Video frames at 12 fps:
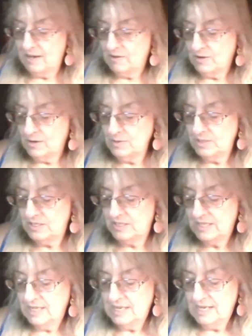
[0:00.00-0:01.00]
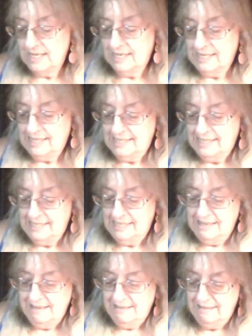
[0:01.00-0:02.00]
arrows.
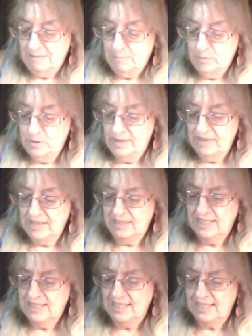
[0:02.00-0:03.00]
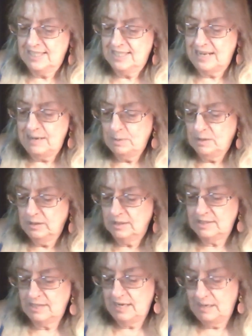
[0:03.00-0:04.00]
Boy, they've got this thing stapled
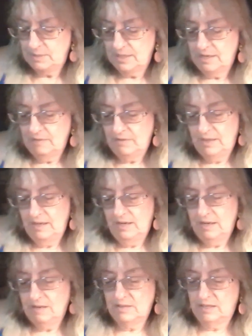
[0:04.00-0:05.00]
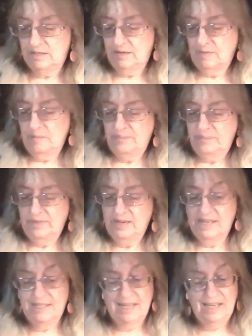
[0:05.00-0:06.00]
and taped and everything else.
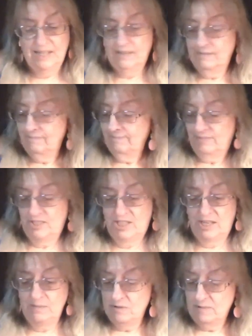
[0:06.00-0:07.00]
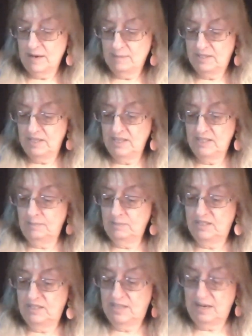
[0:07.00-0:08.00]
I tell you, TEMU wraps things up
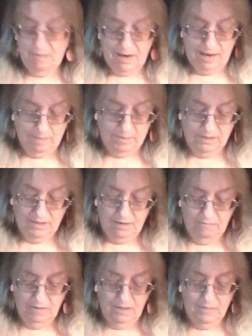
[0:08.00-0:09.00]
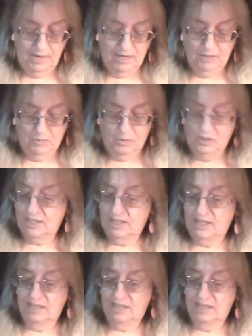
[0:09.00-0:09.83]
to stay wrapped. They really make us work to